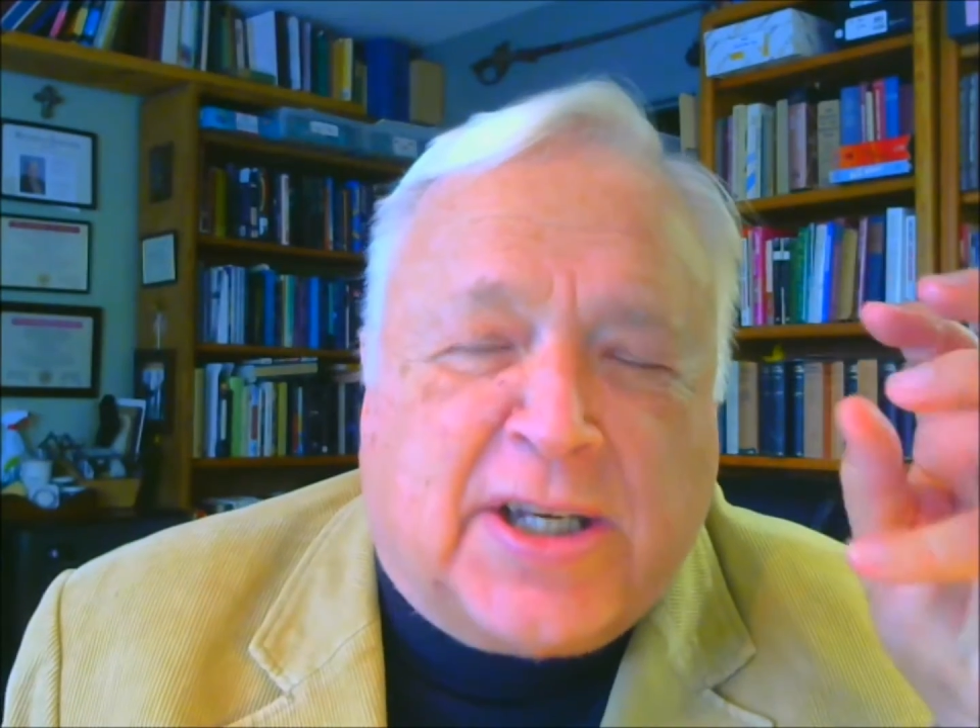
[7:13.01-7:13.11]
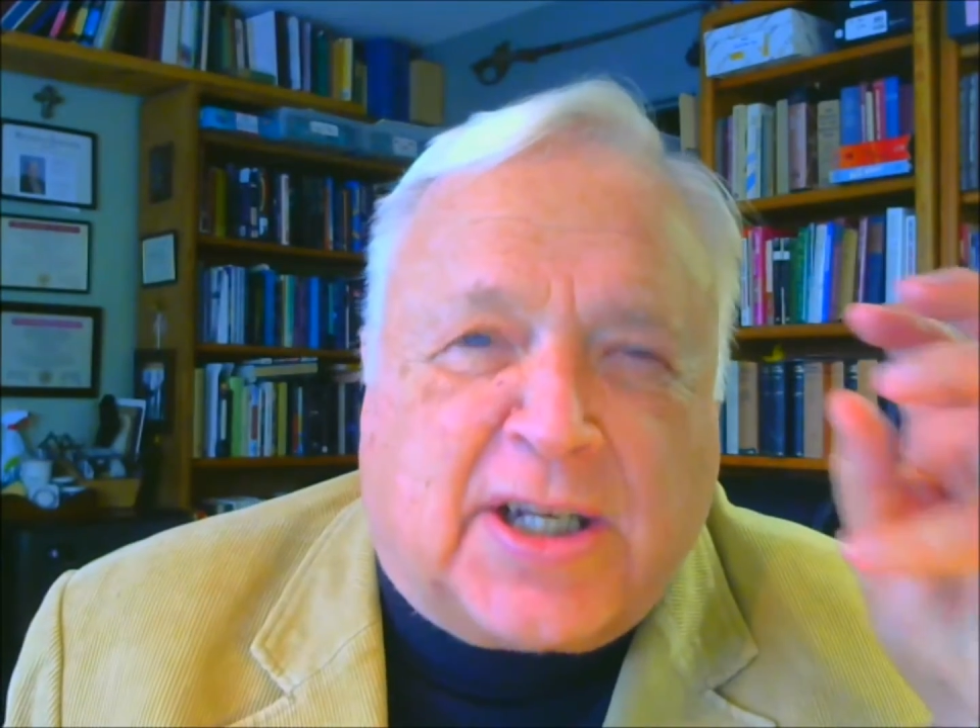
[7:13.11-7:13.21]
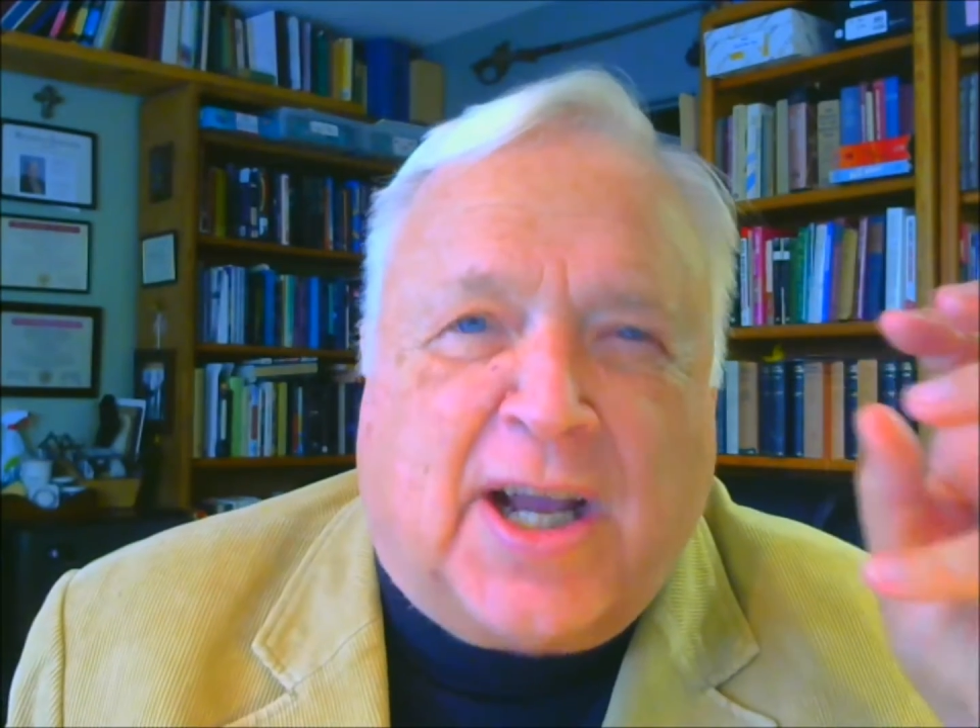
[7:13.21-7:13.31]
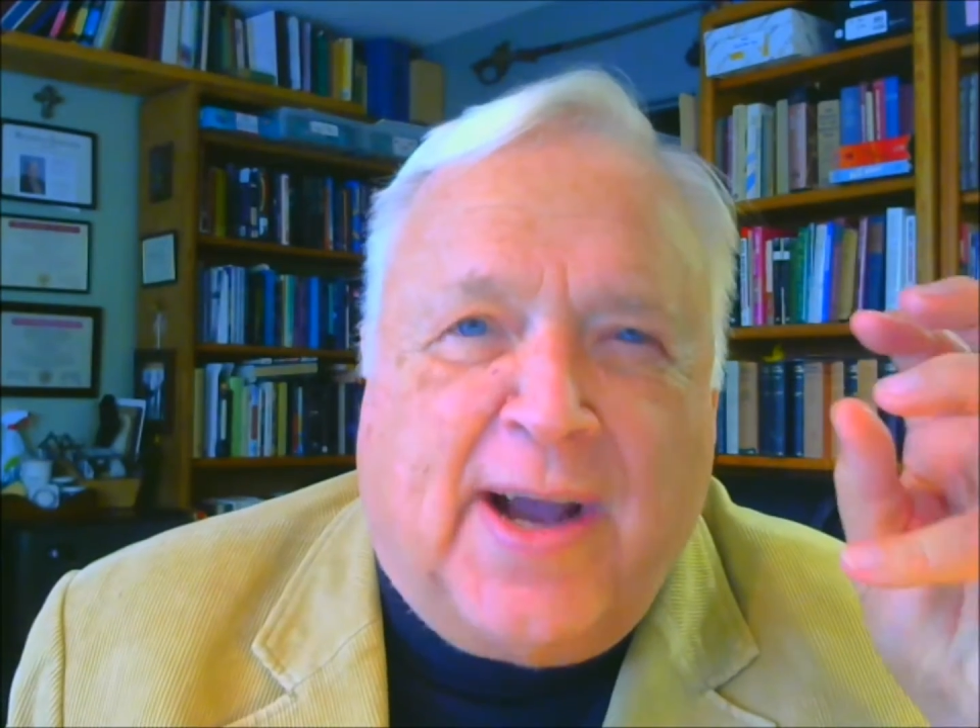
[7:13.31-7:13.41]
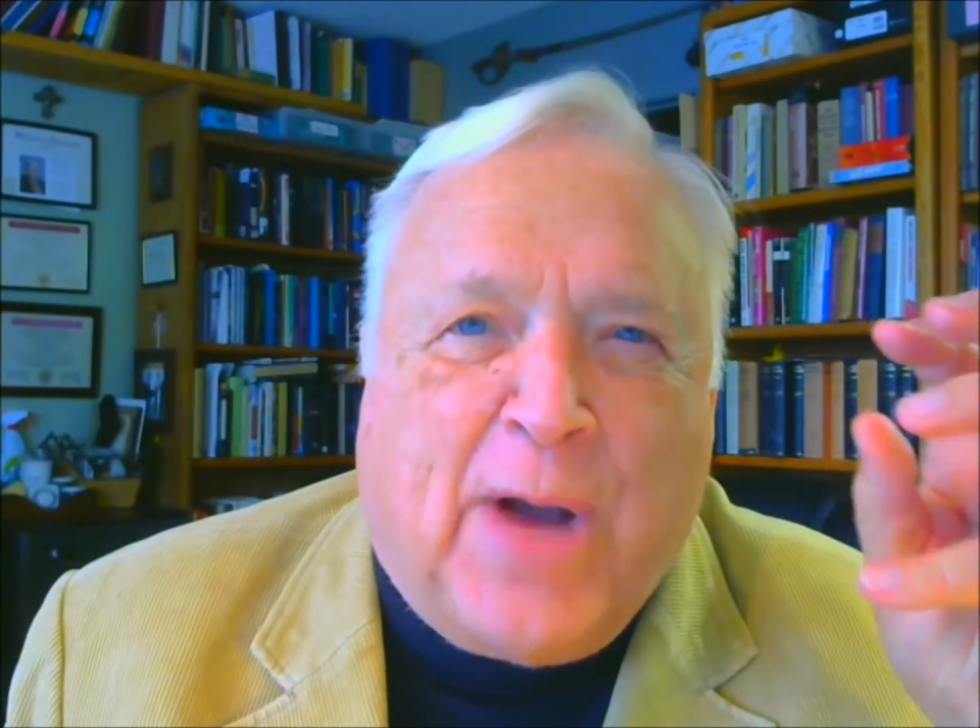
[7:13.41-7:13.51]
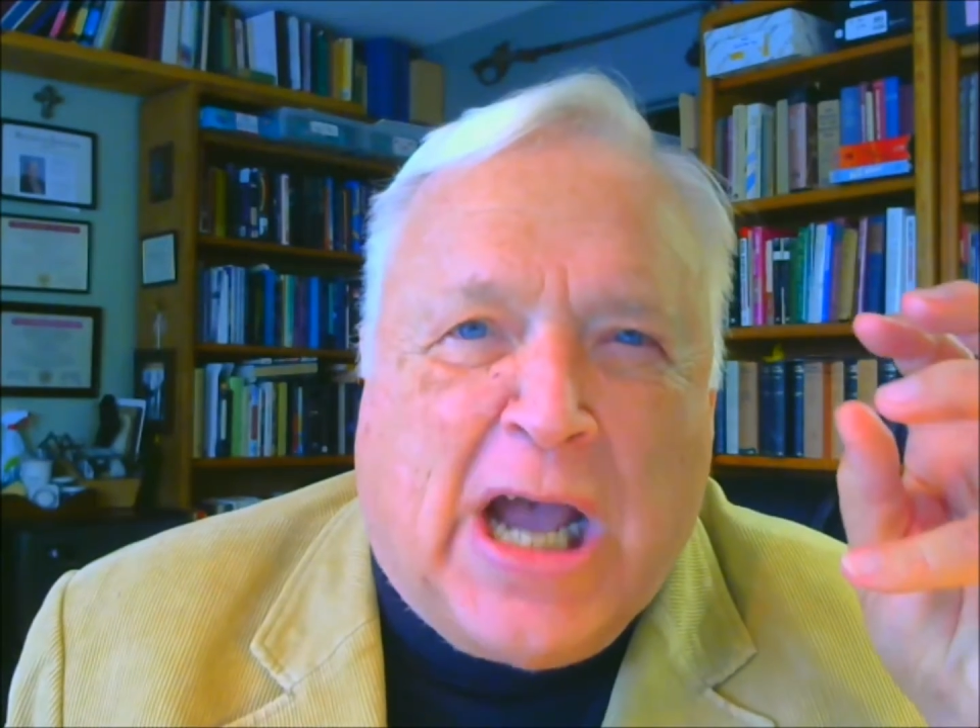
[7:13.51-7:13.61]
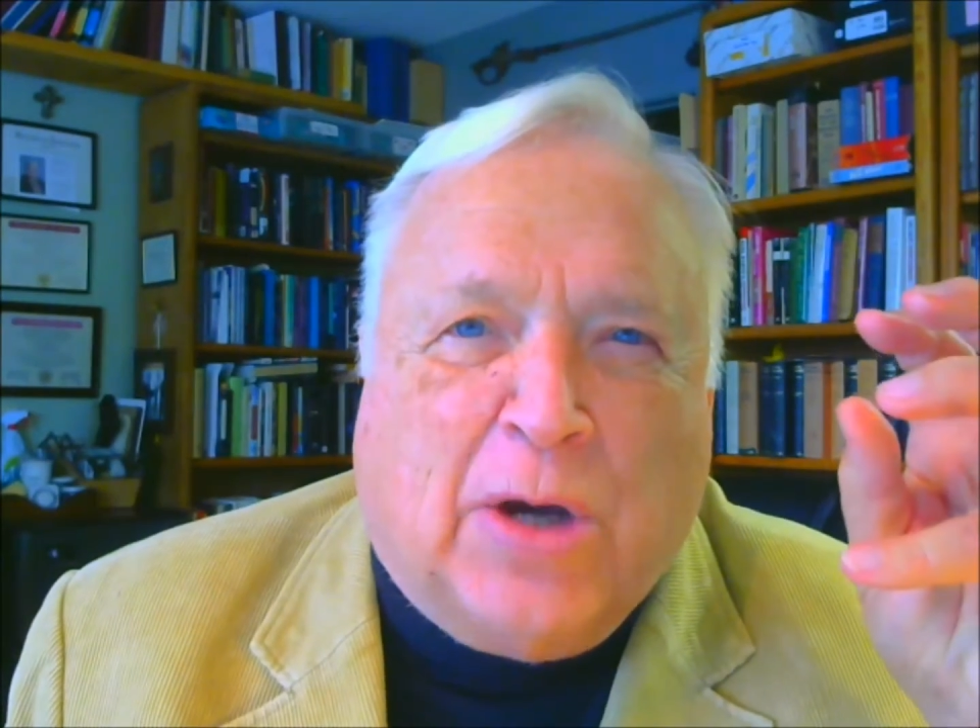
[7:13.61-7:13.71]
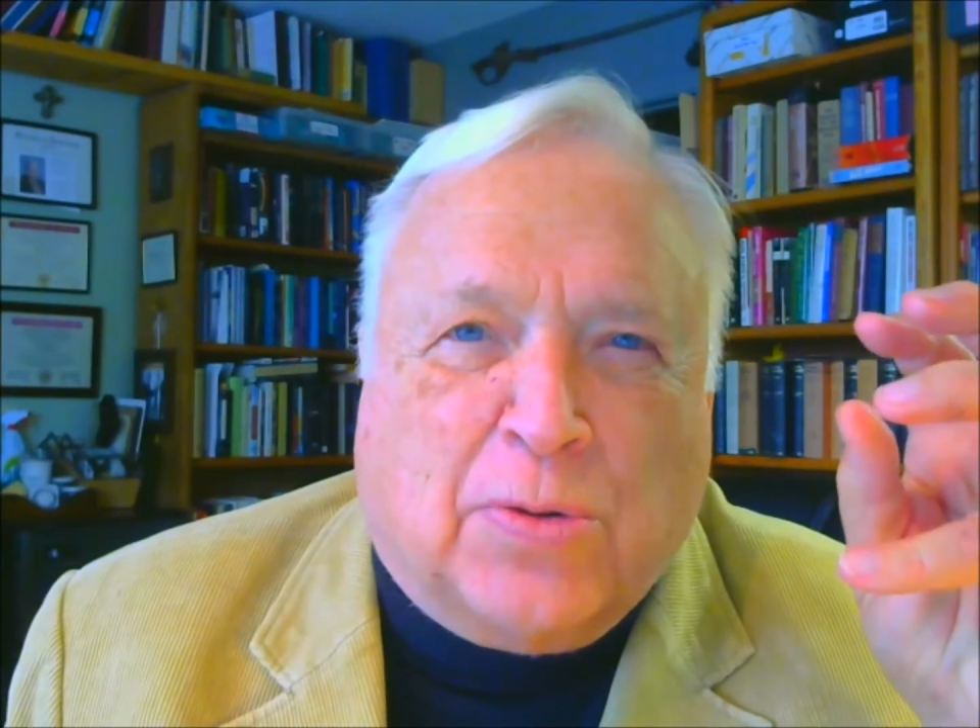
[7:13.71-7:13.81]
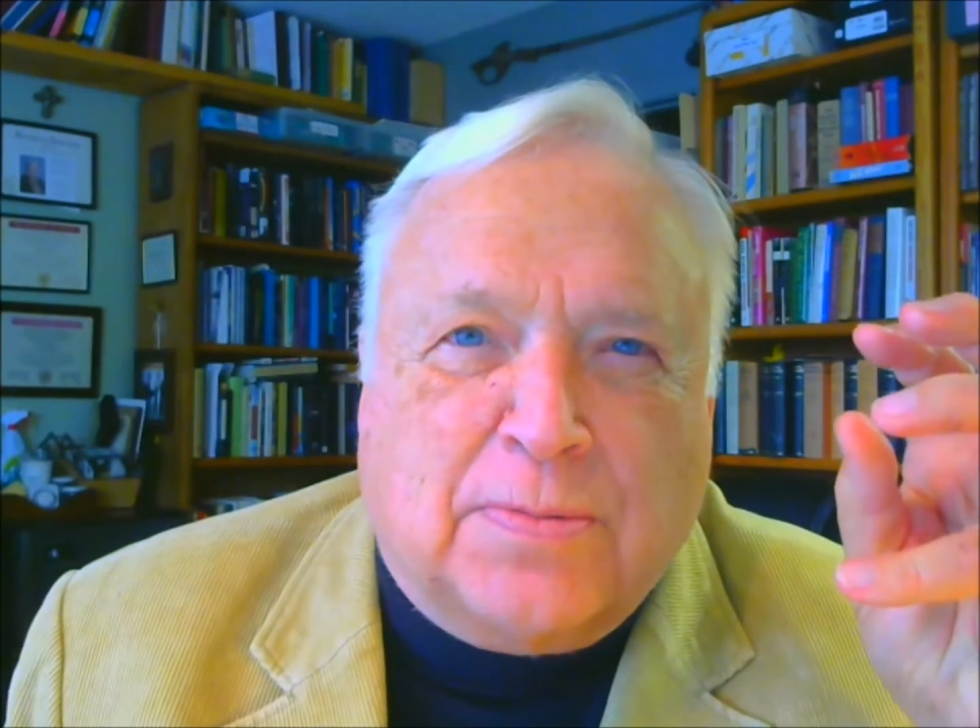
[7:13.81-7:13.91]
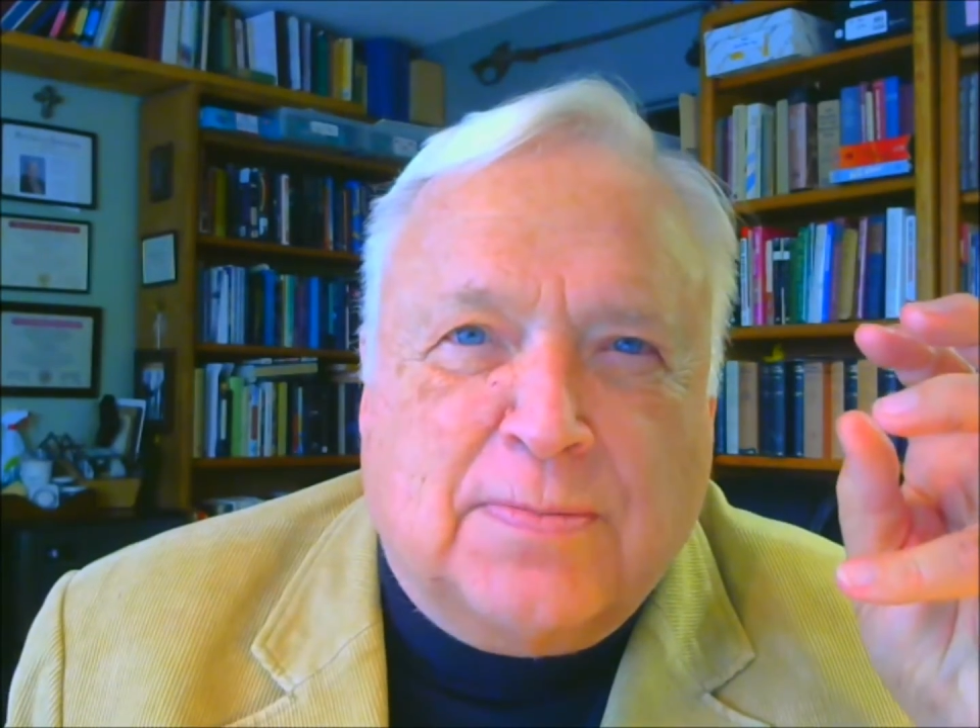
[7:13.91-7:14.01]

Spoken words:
to come out.